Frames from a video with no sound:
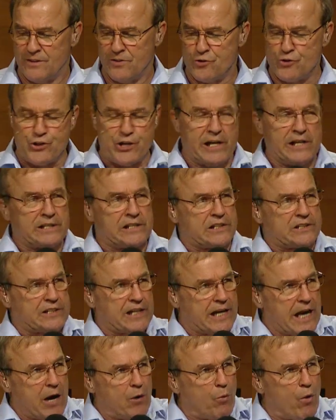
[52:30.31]
Jesus
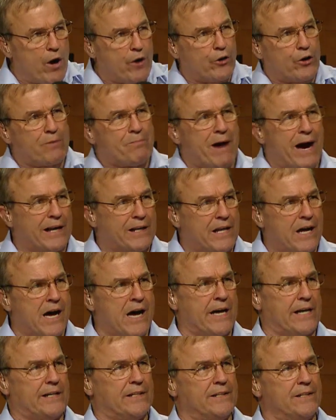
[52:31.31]
said, I want her in my
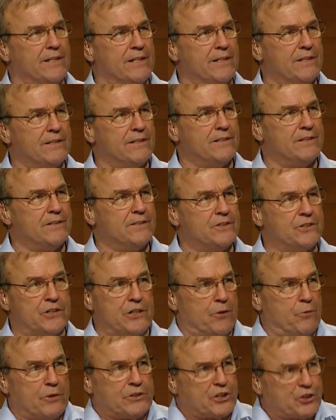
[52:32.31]
line.
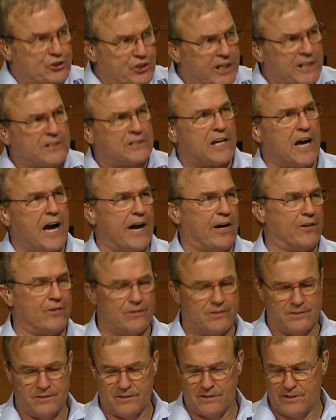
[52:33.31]
She was a Gentile,
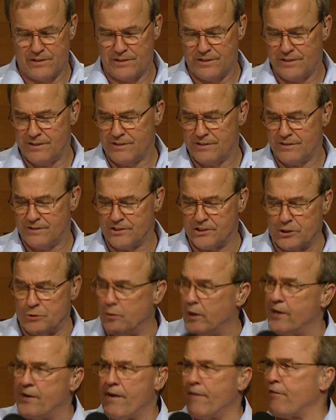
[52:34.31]
she
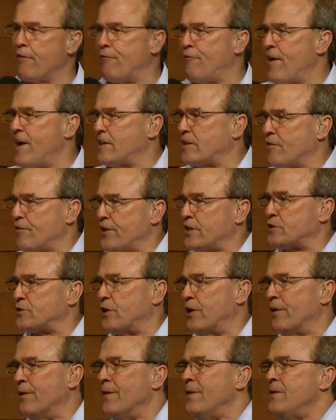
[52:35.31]
wasn't of the faith of
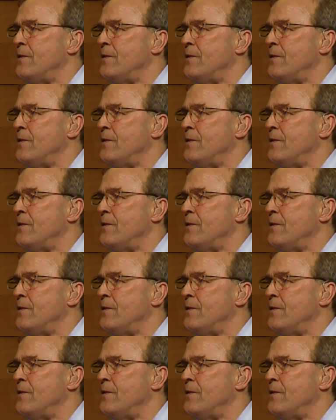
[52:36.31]
Israel.